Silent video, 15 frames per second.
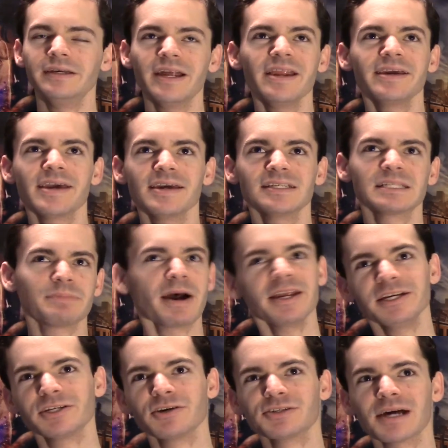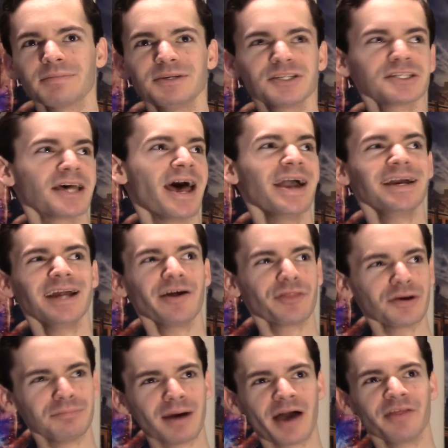In any case, Spidey shows up. He's just hanging out
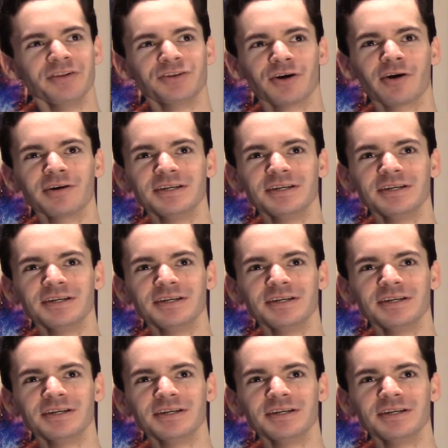there by the door.